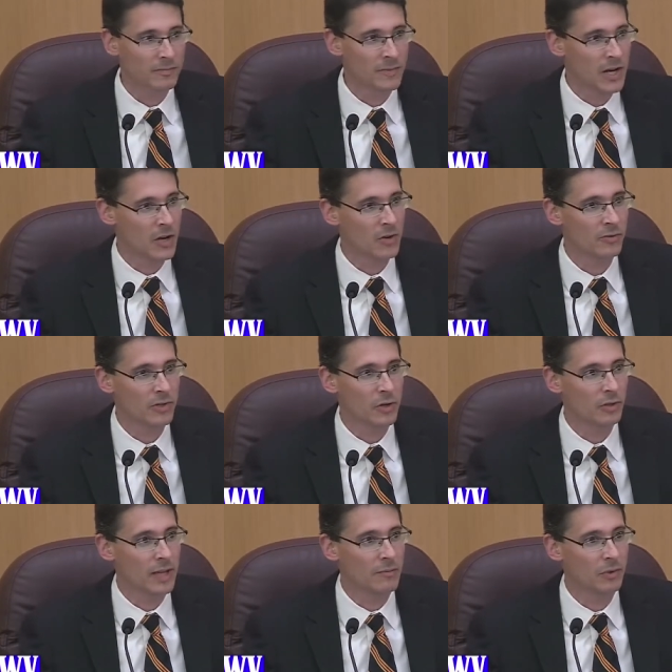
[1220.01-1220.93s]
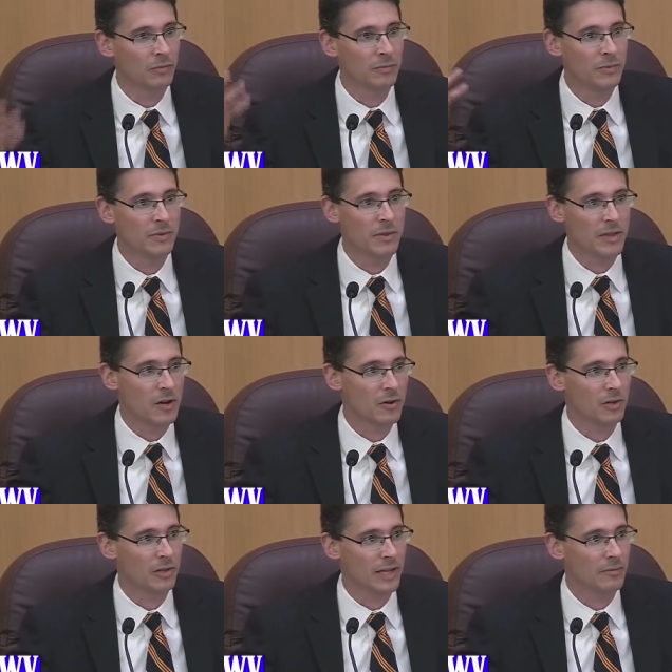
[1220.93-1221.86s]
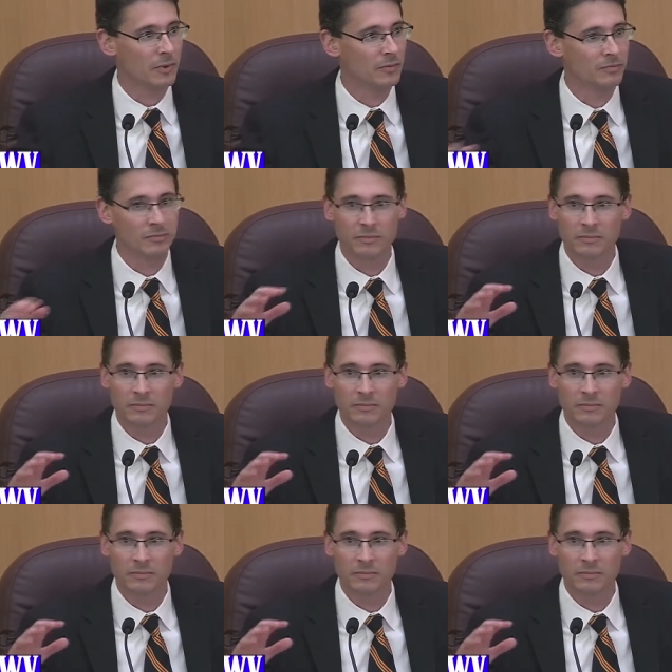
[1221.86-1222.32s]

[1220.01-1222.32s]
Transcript: Here, no label, there, a label.